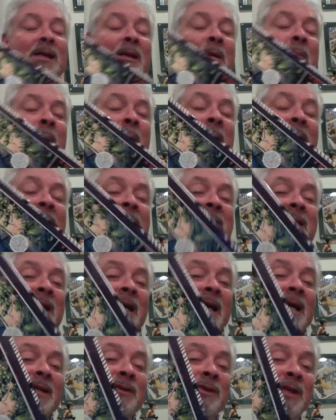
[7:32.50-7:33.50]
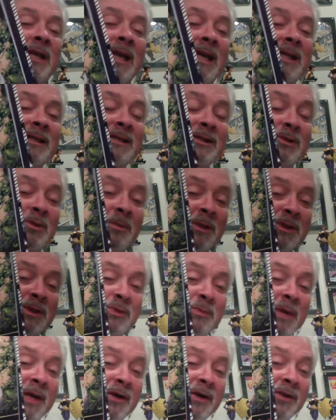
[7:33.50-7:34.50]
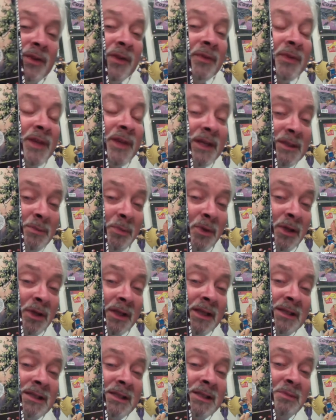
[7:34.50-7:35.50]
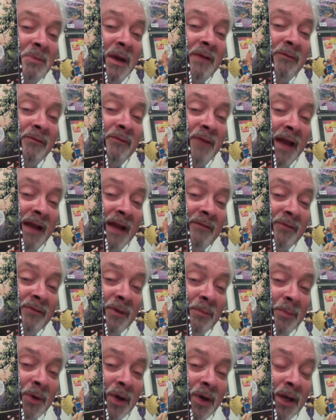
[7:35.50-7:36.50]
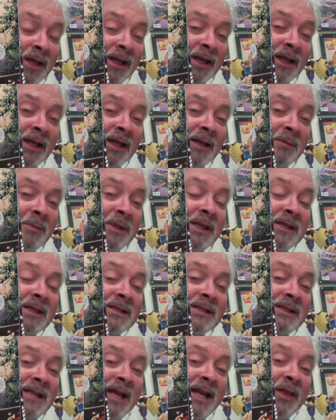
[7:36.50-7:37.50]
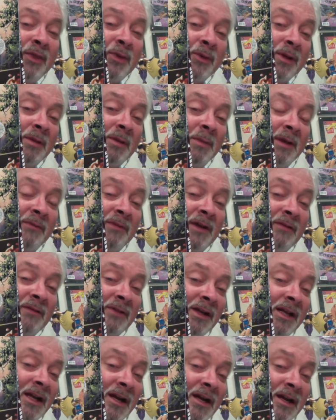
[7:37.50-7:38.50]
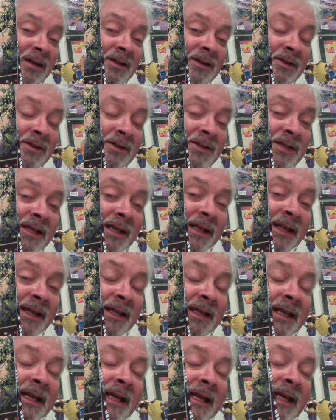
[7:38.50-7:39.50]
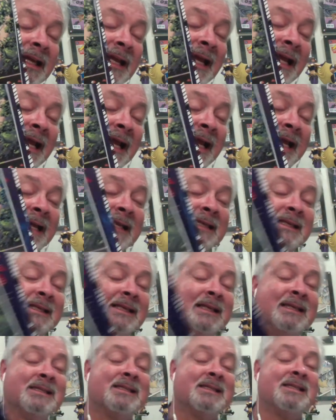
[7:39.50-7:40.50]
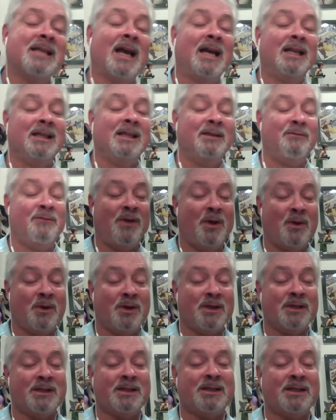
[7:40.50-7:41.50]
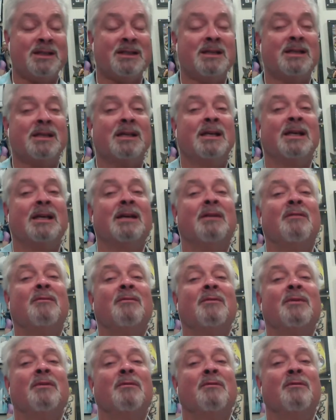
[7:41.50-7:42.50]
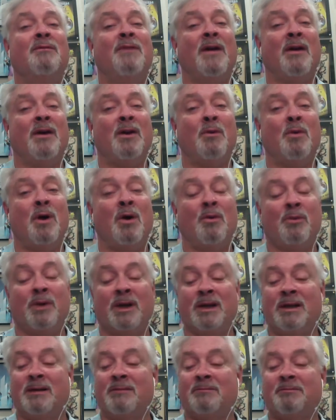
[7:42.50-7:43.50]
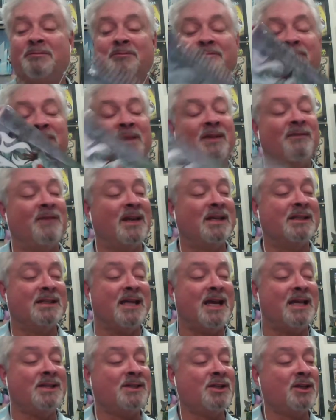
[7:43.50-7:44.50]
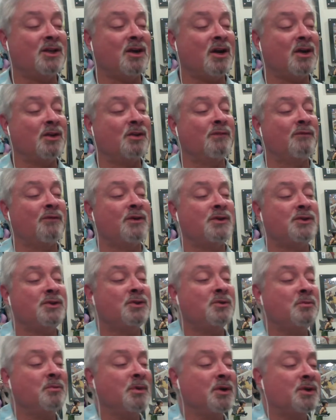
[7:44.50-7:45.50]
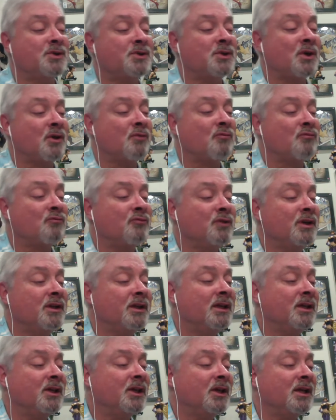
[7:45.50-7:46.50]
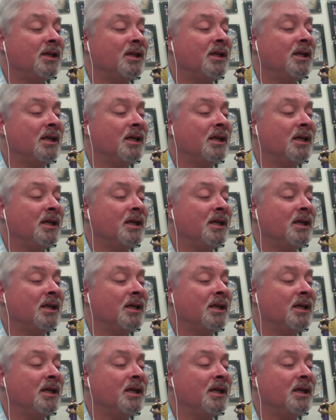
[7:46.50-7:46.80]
But you can't do much better than this book. This is my favorite book because it's got 3 of my favorite characters in it, and it's tightly focused, very well written, fantastic art. The first 2 books are really good